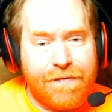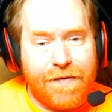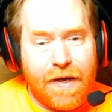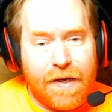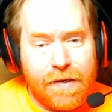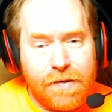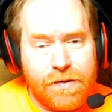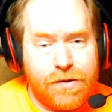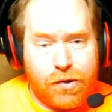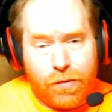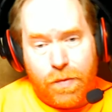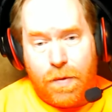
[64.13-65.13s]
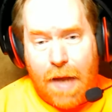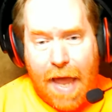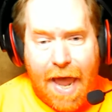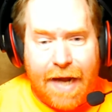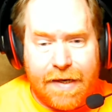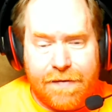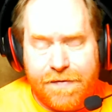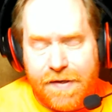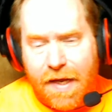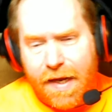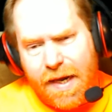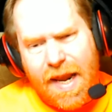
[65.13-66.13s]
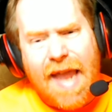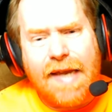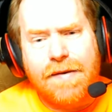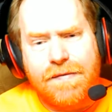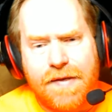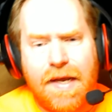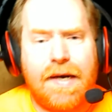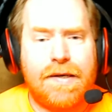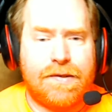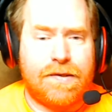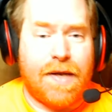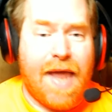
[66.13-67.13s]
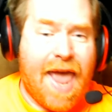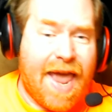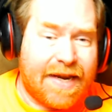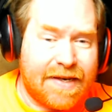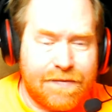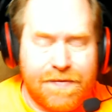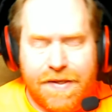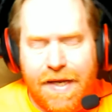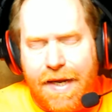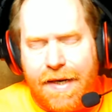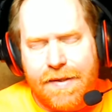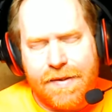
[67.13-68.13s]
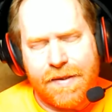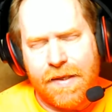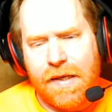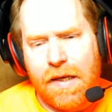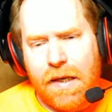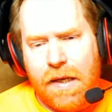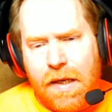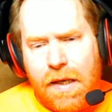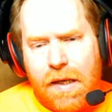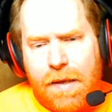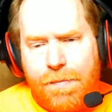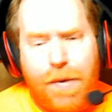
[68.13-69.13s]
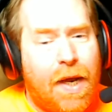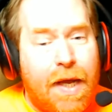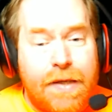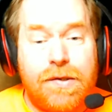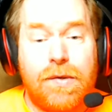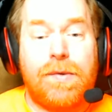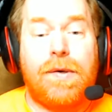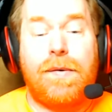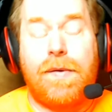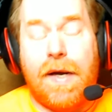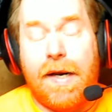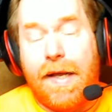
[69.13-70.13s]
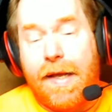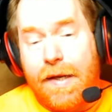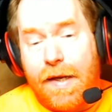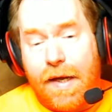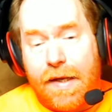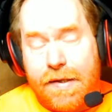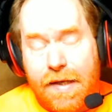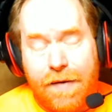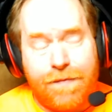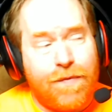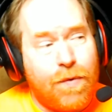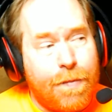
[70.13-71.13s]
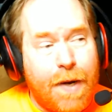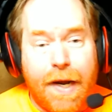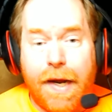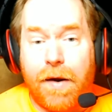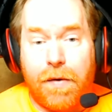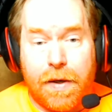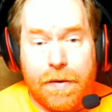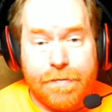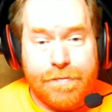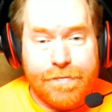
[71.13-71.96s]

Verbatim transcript: file to inactive status to active status, but I still don't got a date for my hearing.